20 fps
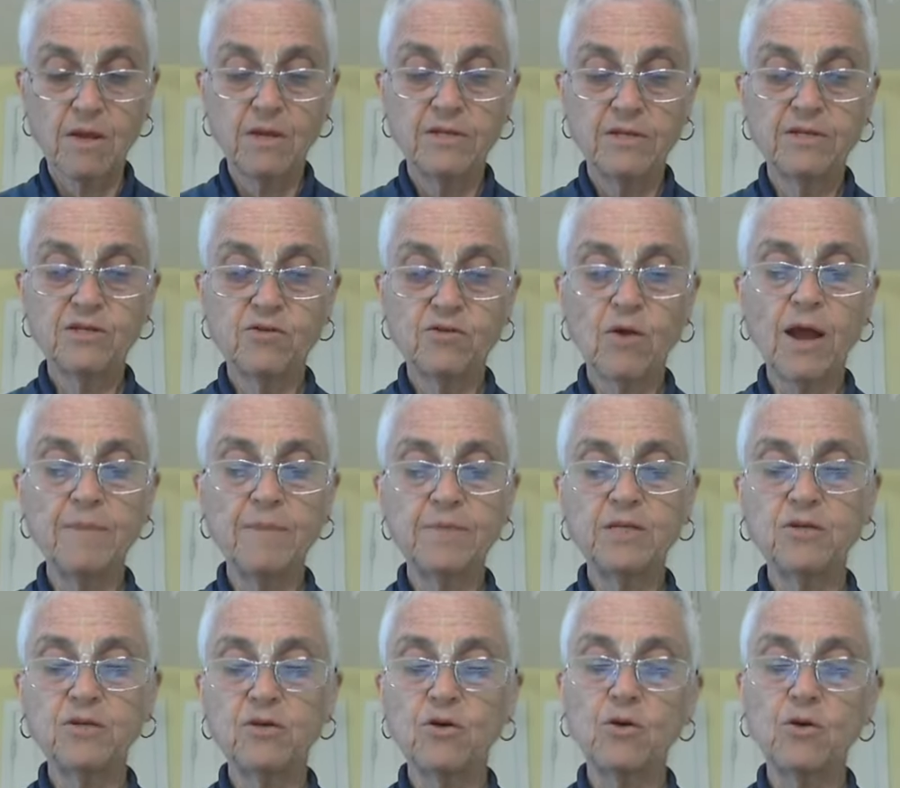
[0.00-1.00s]

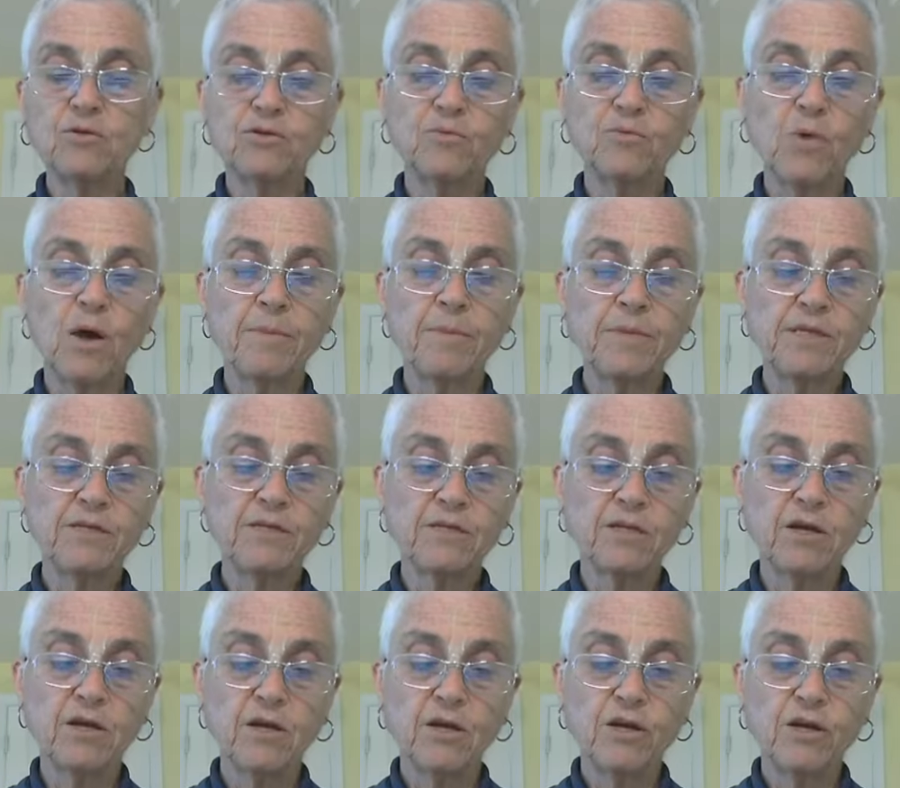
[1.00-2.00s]
Describing the Goswamis,
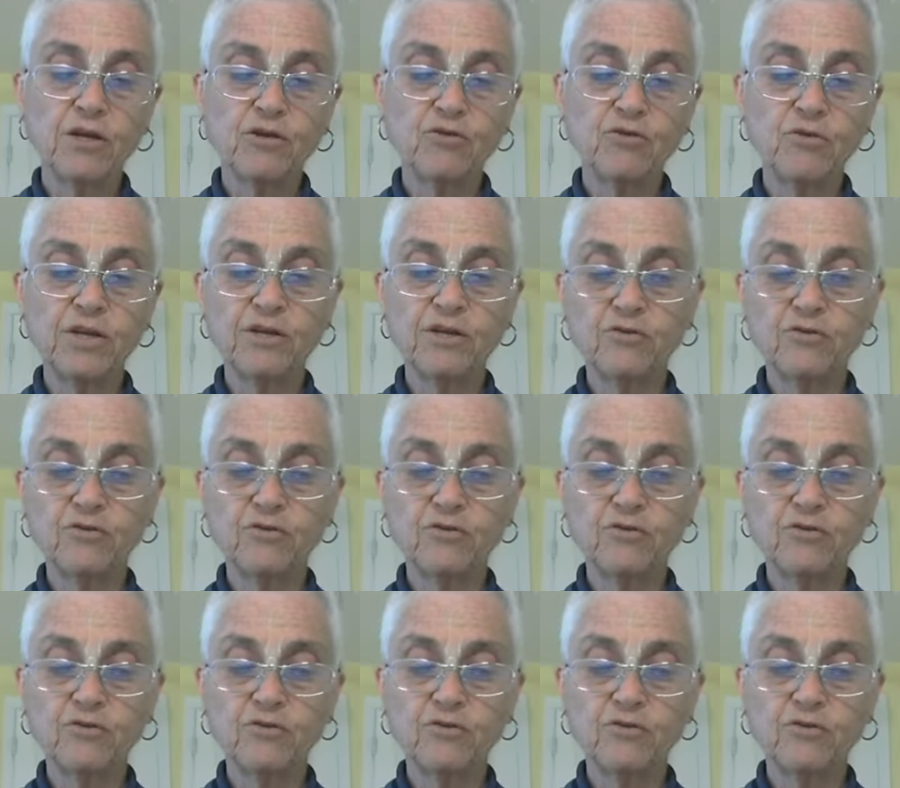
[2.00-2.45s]
Sri